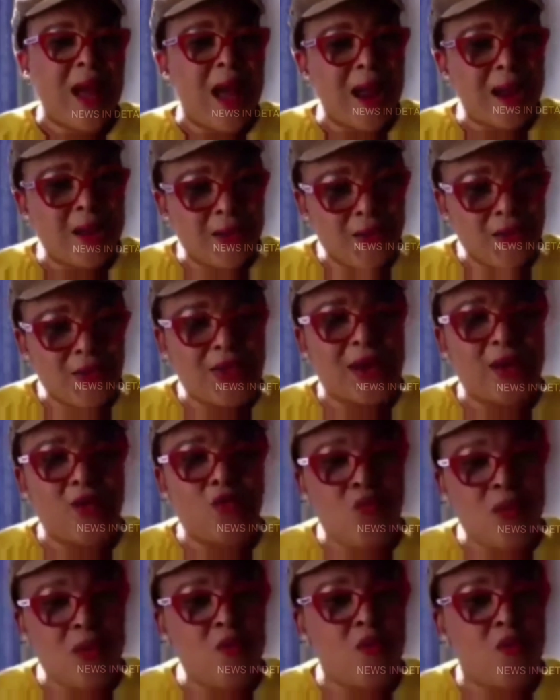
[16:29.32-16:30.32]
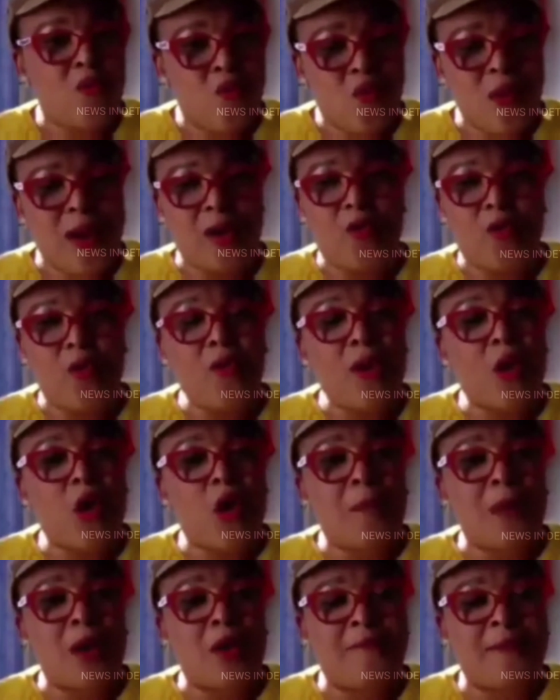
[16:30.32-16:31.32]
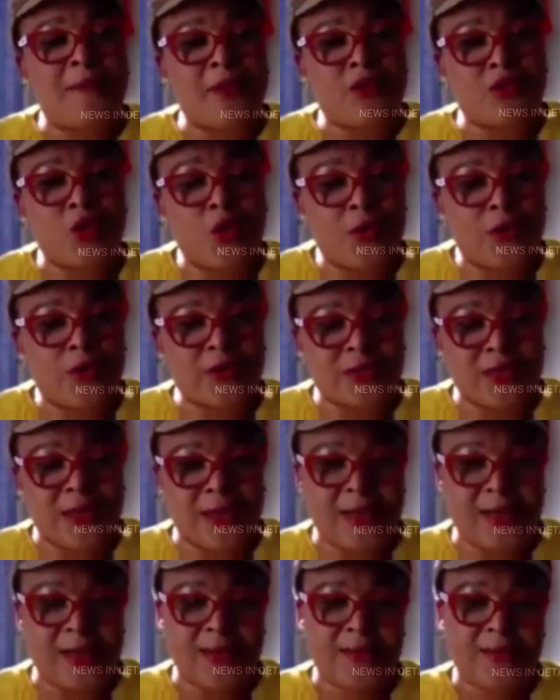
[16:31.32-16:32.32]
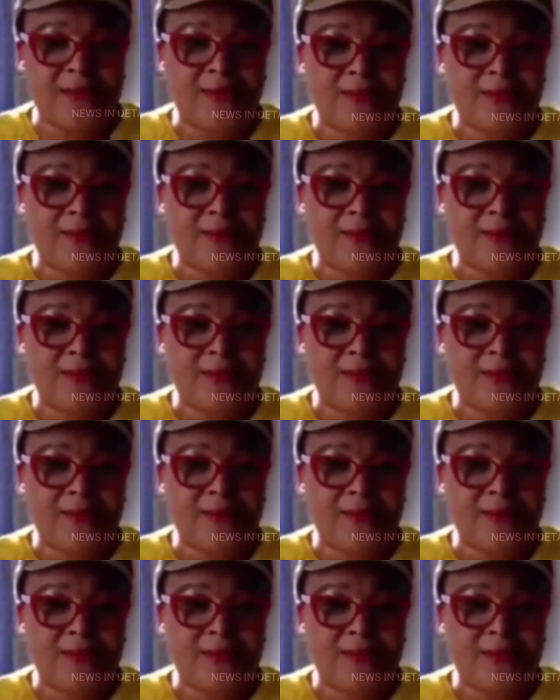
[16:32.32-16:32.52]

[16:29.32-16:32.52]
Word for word: I know that we will win. We will come out victoriously.